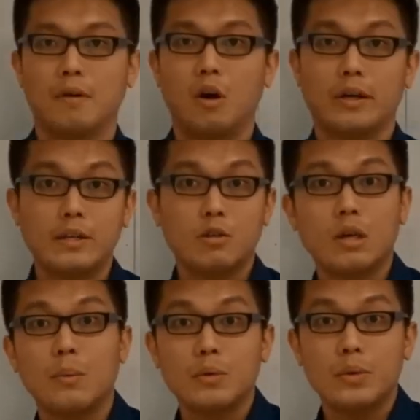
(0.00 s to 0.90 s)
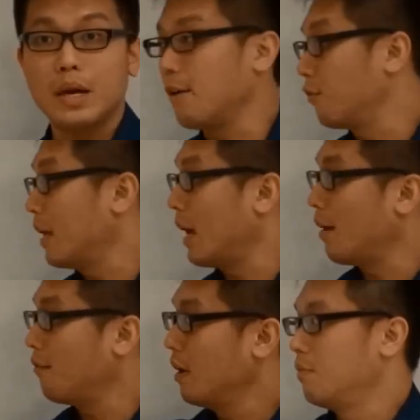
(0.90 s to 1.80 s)
Okay, so now what do we have? We
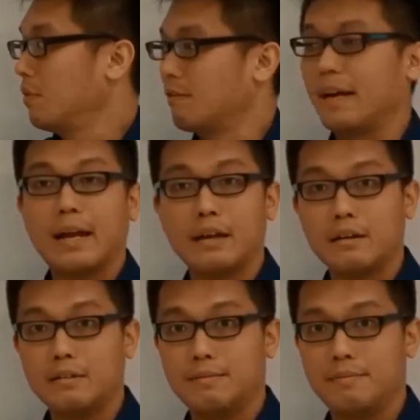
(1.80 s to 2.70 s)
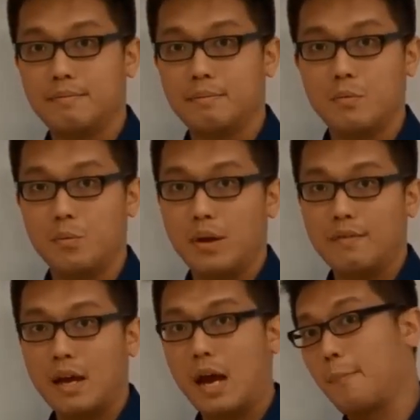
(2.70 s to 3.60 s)
have the right angle, we have
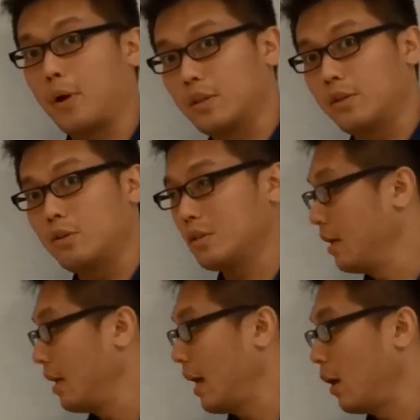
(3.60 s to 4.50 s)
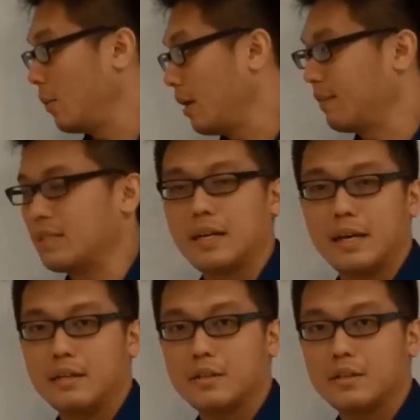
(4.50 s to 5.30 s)
the hypotenuse, and we have the side.